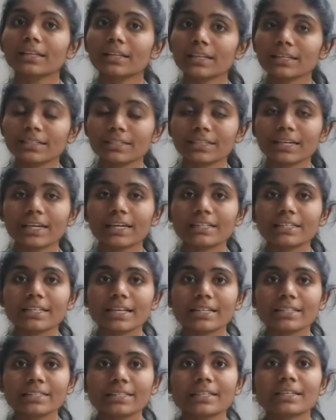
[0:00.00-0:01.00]
it
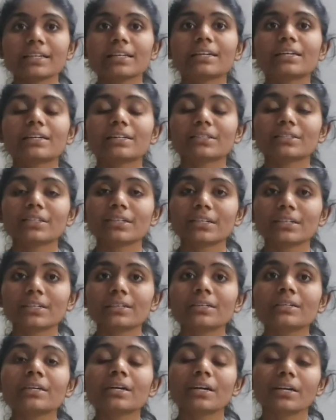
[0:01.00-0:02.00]
releases the
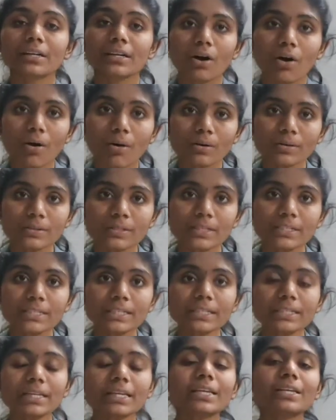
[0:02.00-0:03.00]

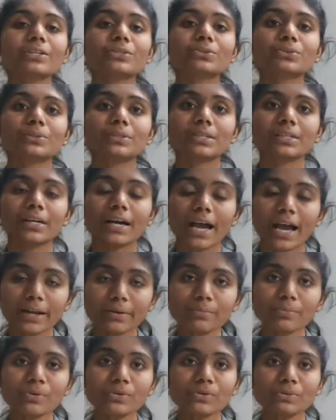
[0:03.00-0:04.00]
oxygen into the
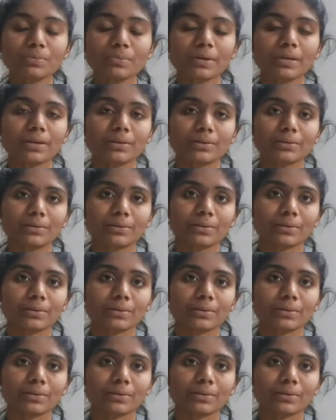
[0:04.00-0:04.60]
atmosphere.